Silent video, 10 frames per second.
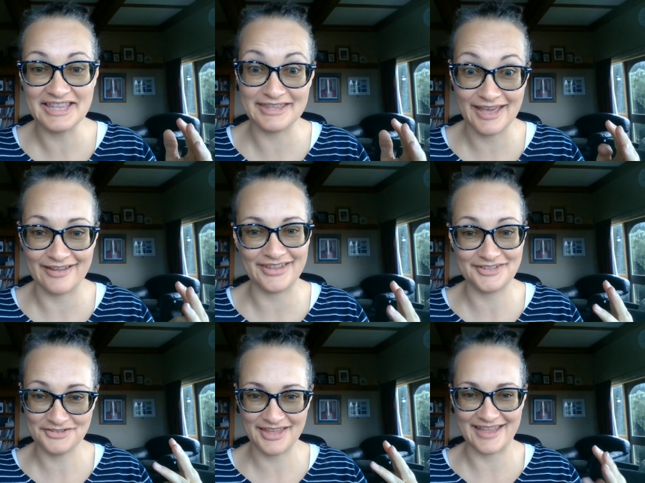yeah, they
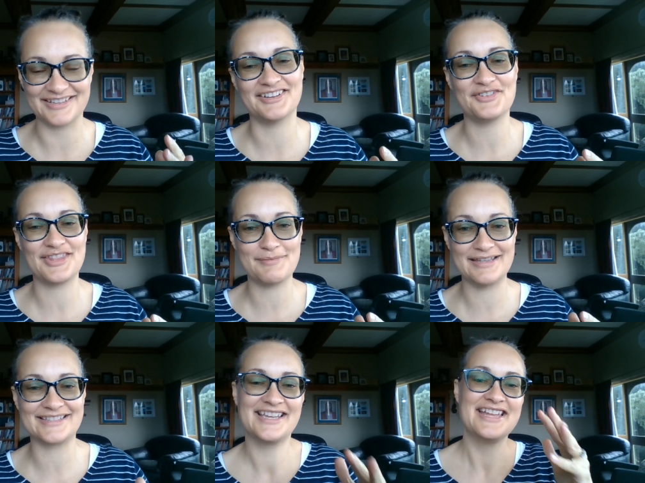do that. You know what that
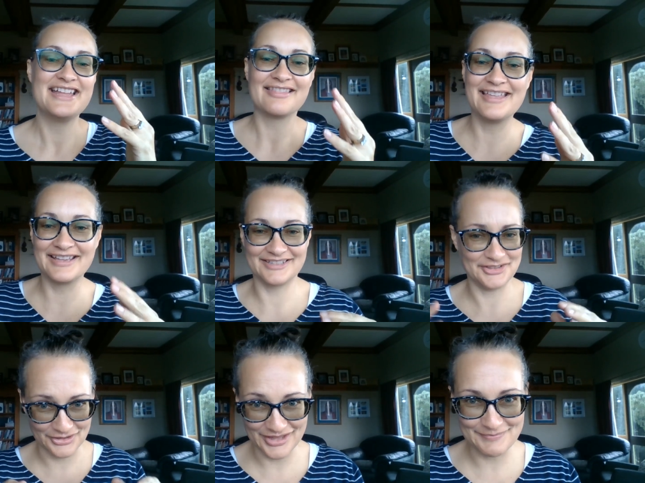means? do you
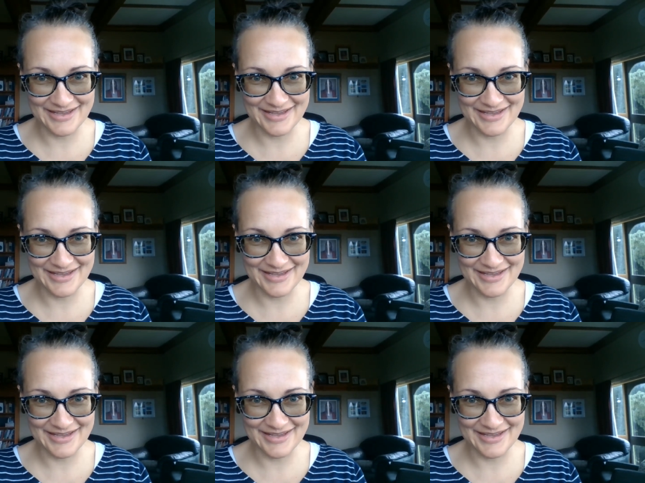know what that